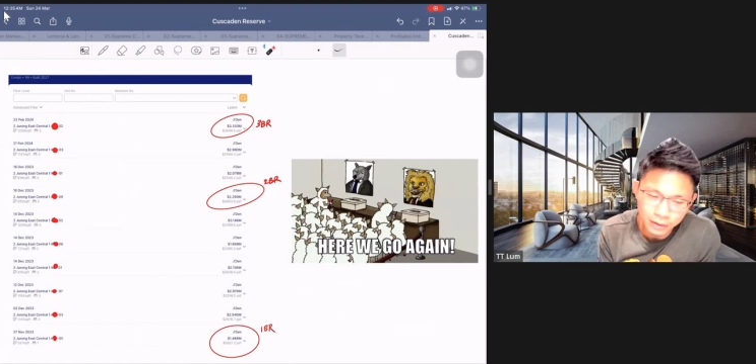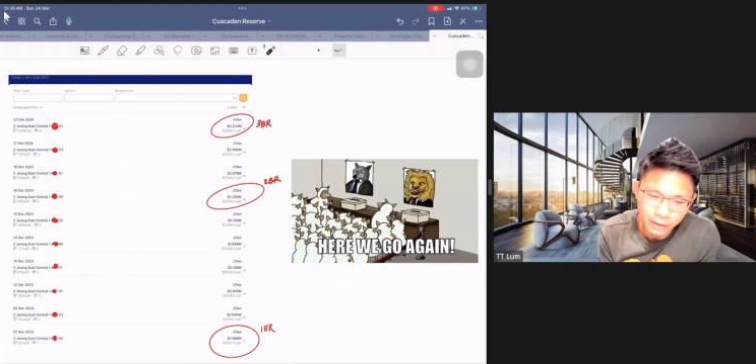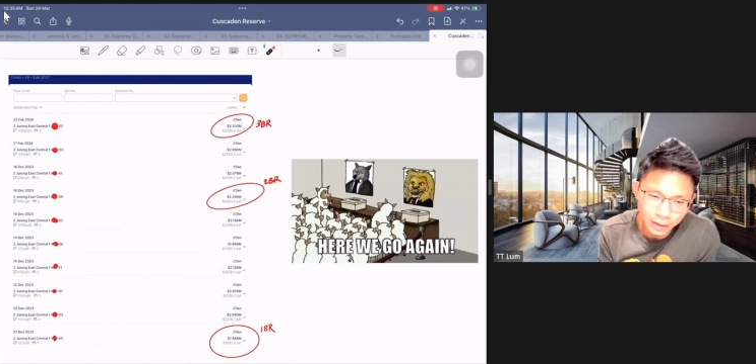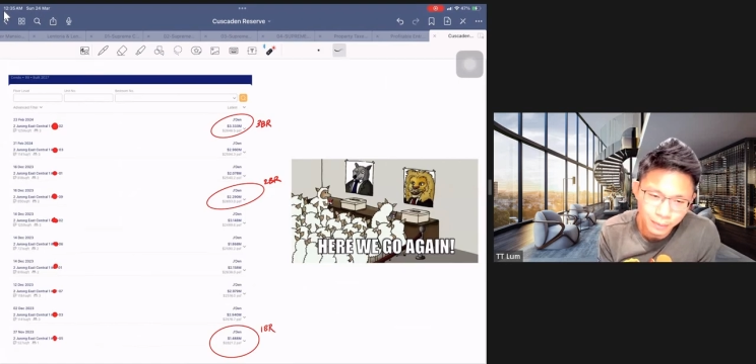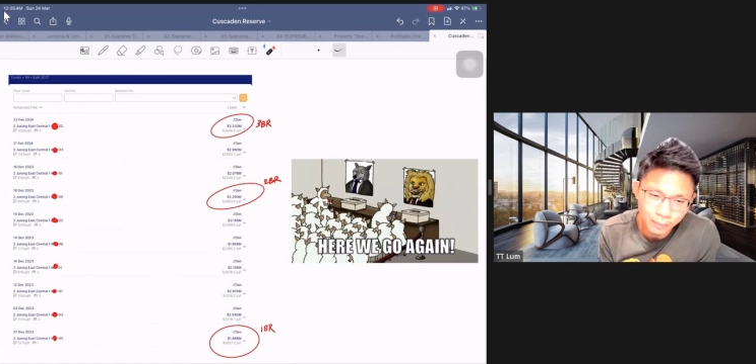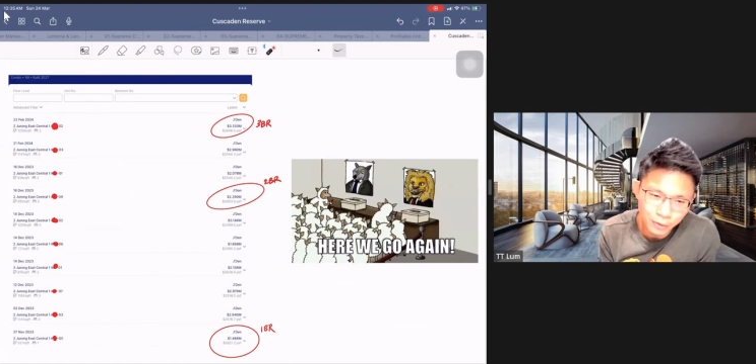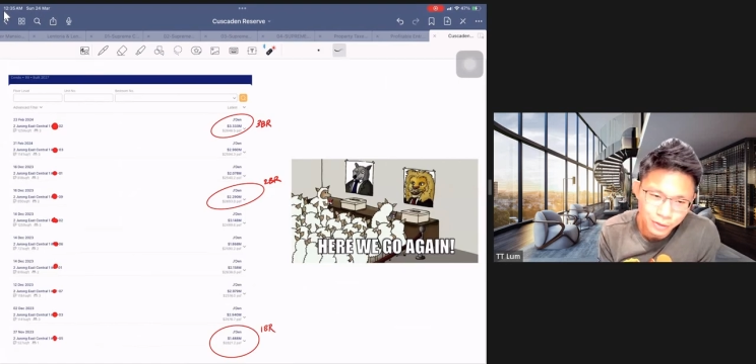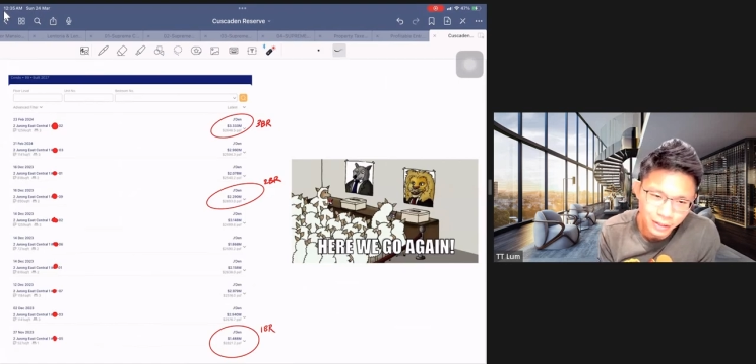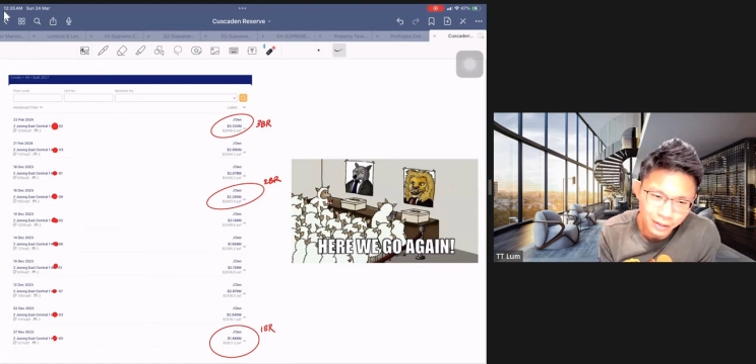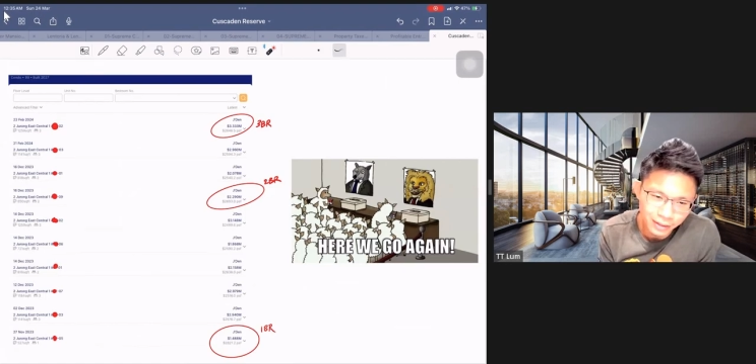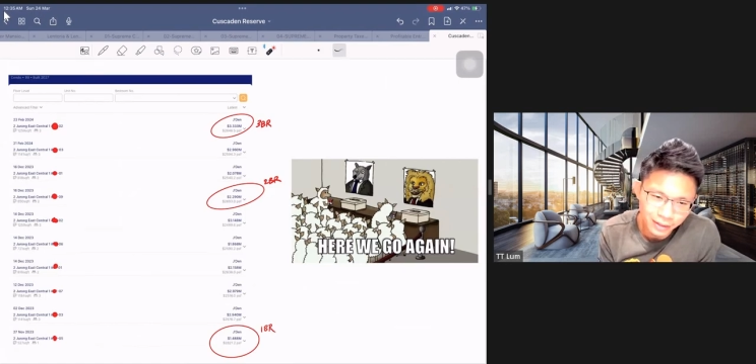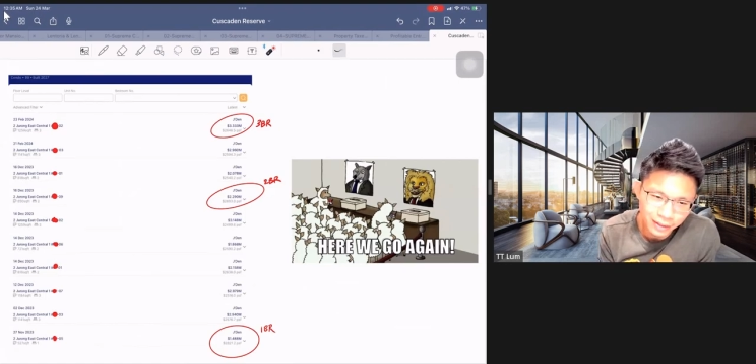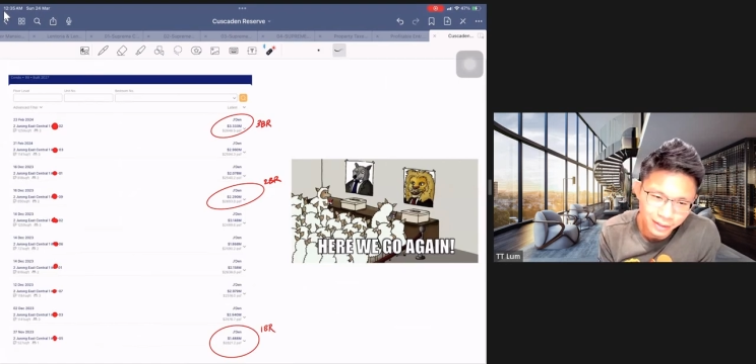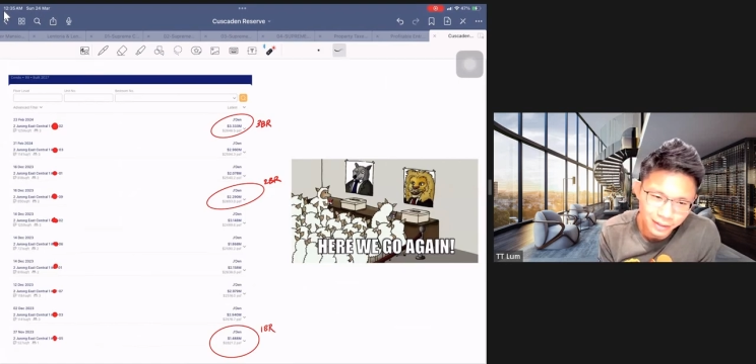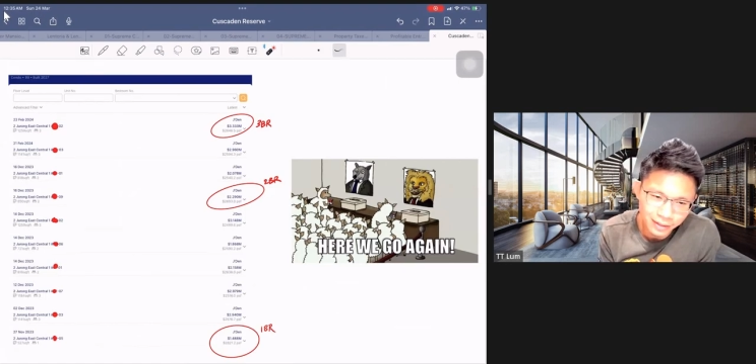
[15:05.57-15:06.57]
project
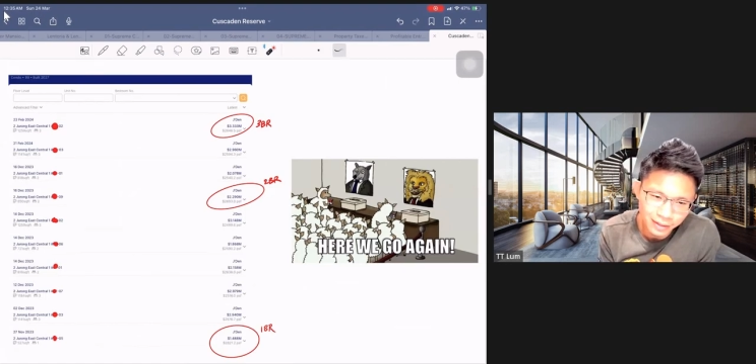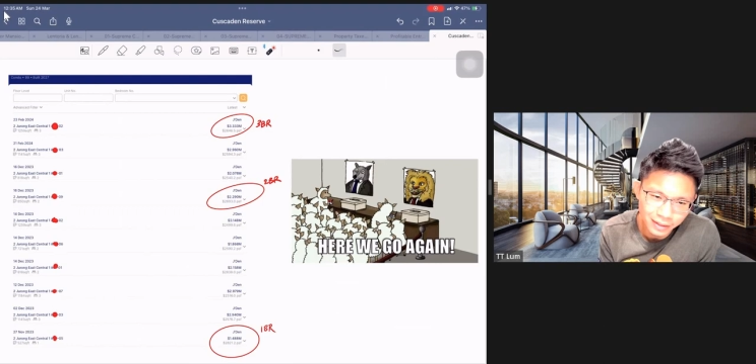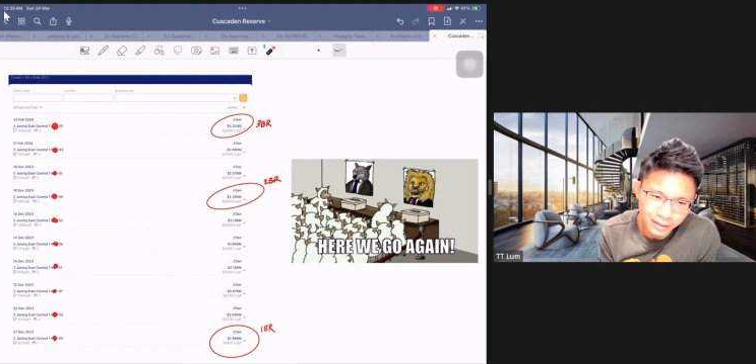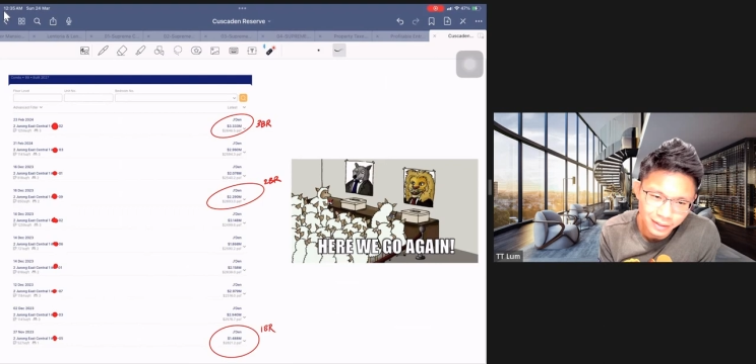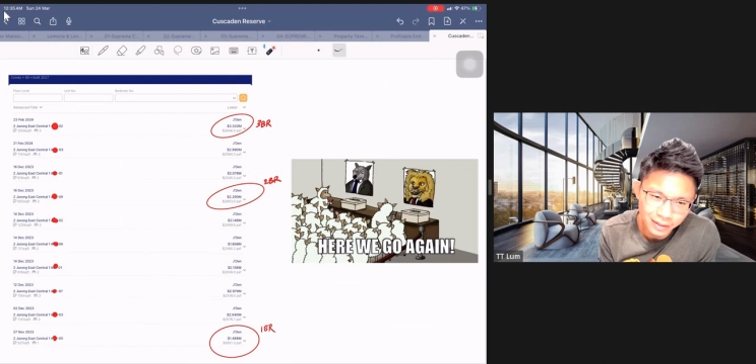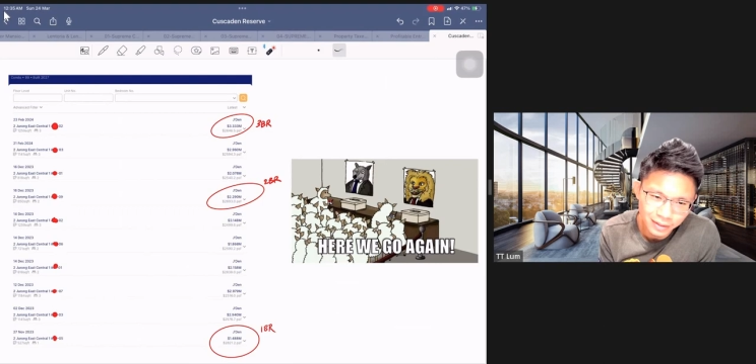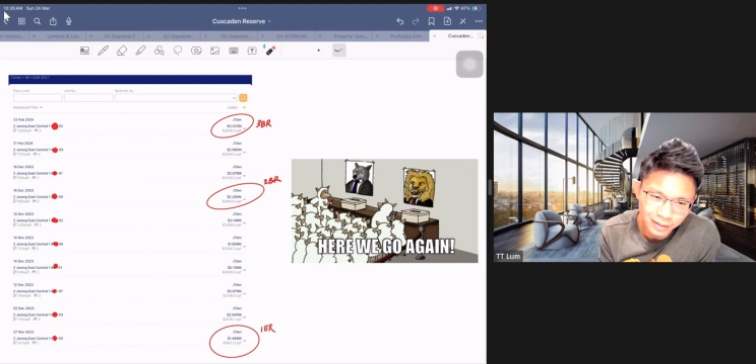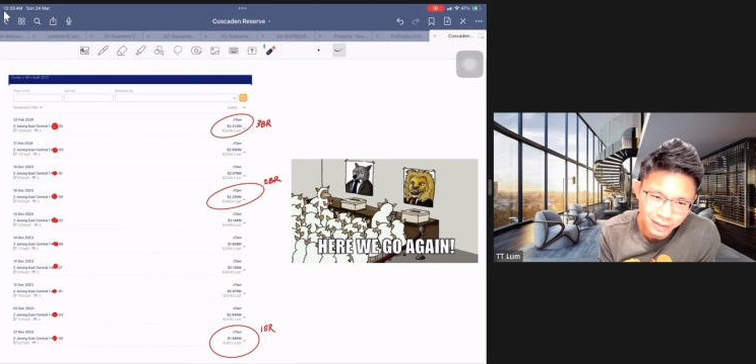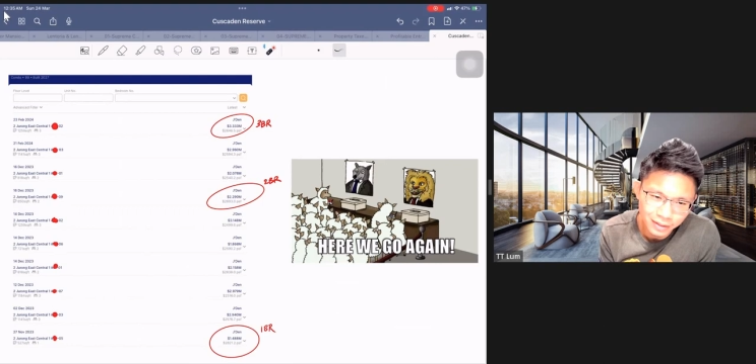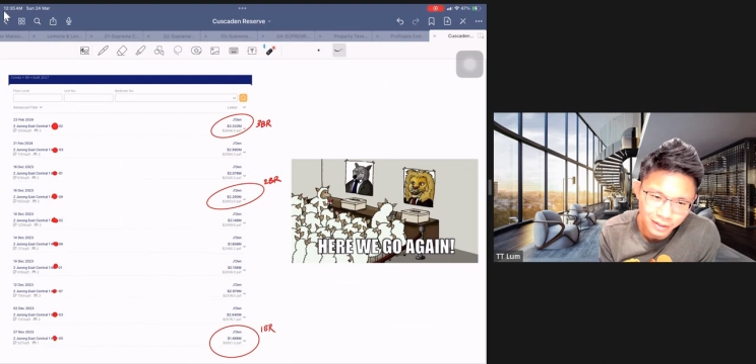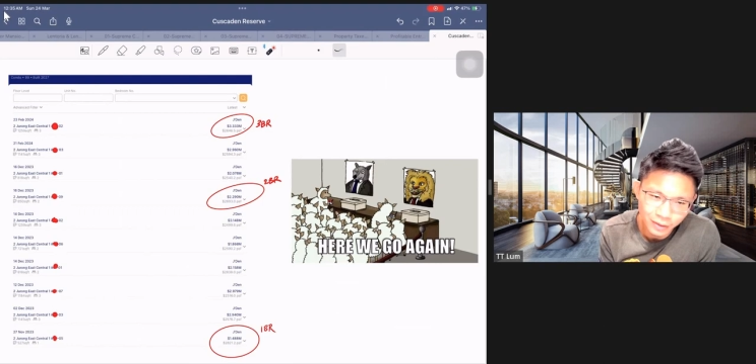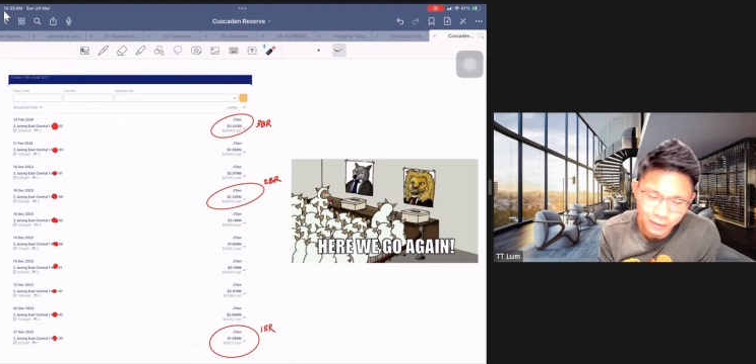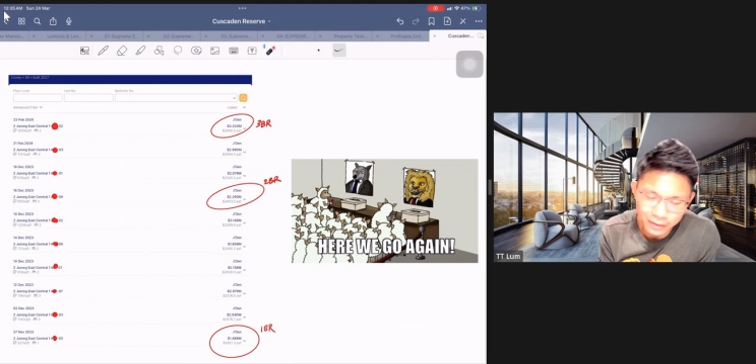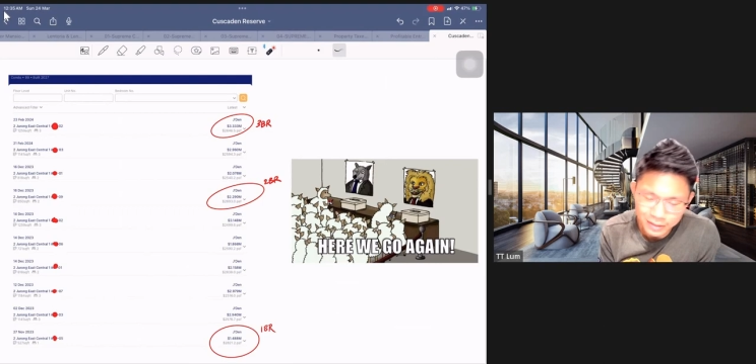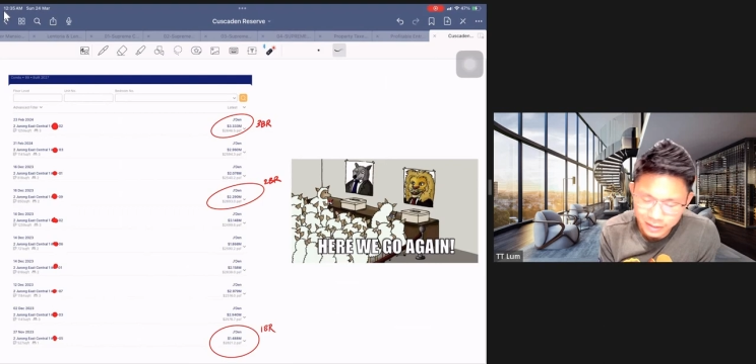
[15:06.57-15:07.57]
again in the
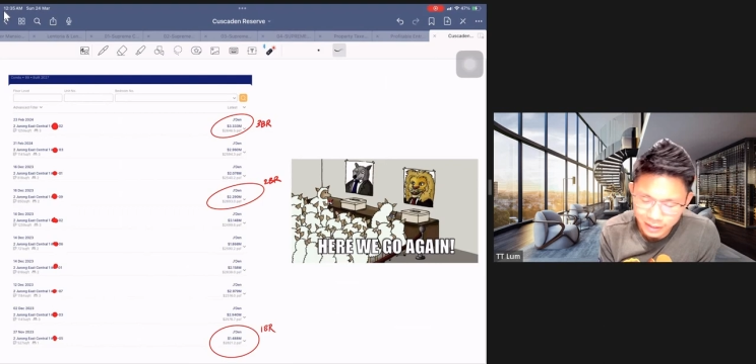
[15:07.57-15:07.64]
west side.